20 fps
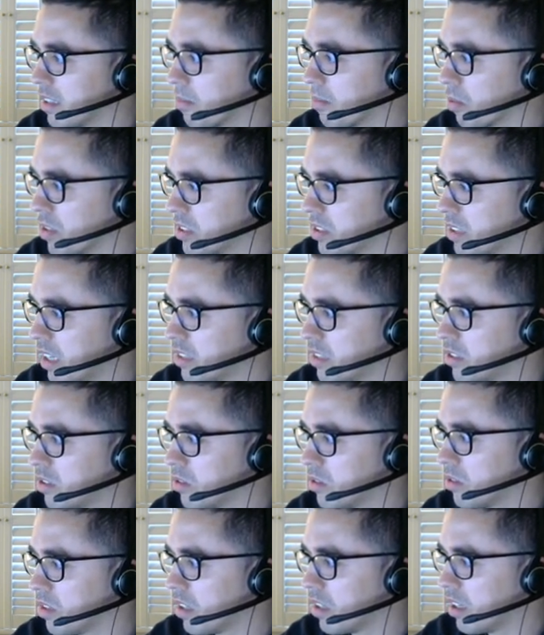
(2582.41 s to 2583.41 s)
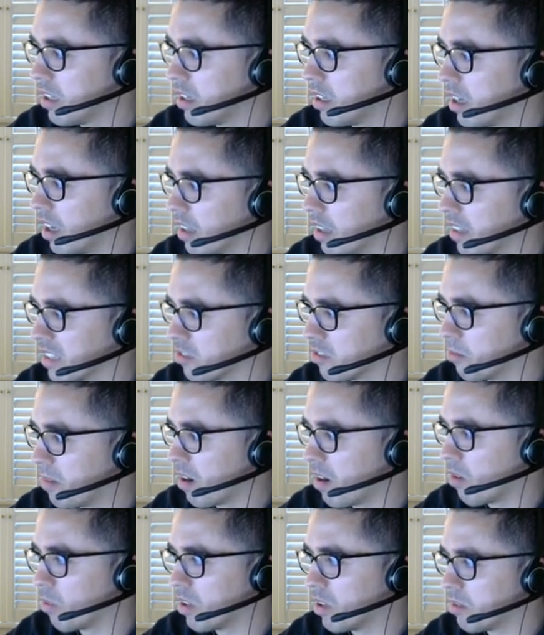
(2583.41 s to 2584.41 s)
Appreciate you. Thanks for
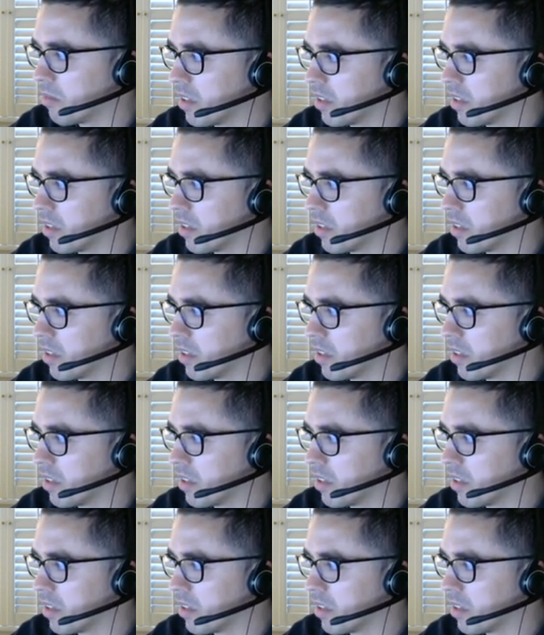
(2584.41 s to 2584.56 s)
bearing with